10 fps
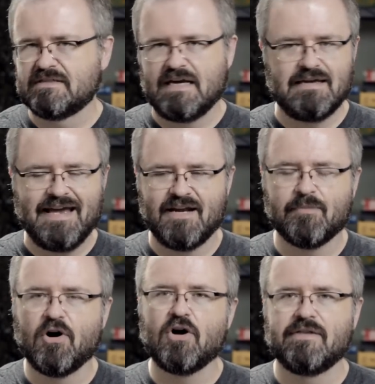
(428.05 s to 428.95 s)
I ate up
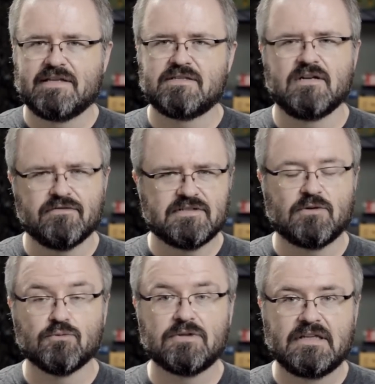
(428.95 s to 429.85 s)
all that stuff because I
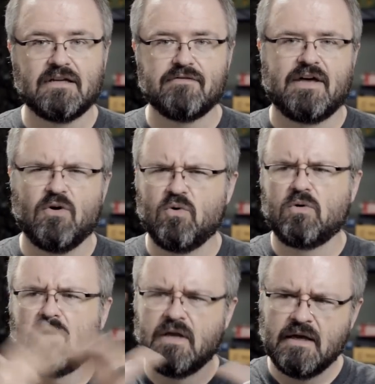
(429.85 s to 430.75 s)
really loved that
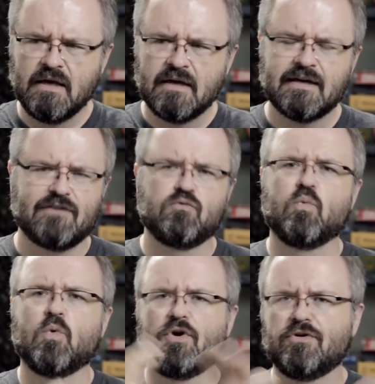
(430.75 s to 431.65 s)
whole kind of
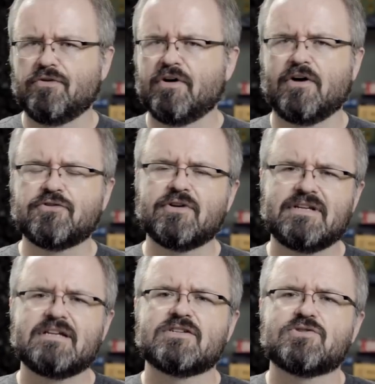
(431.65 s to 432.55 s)
world alternate
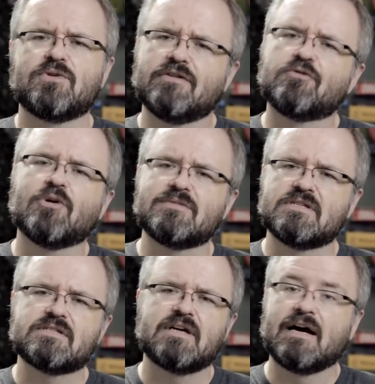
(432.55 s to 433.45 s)
history of Crimson
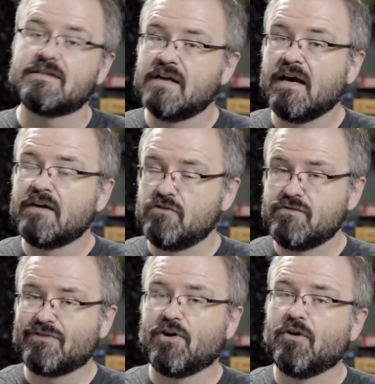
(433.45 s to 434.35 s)
Skies. If you've
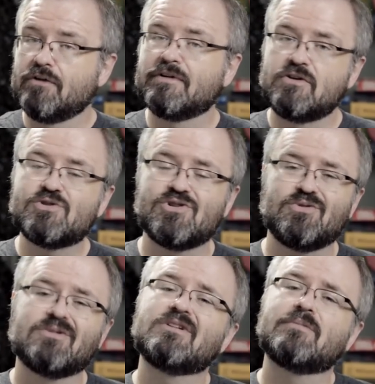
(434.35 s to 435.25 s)
never heard of it, you should do
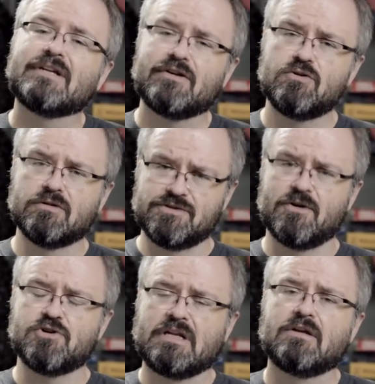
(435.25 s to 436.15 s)
a little bit of Google
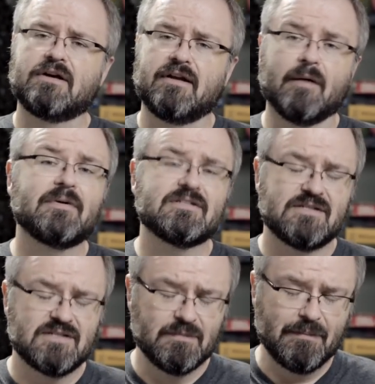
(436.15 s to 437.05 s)
search and look it up because
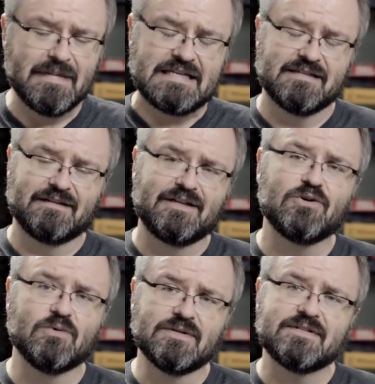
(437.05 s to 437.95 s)
it's some amazingly
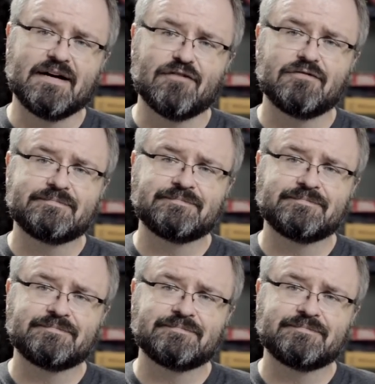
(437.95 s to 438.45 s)
cool stuff.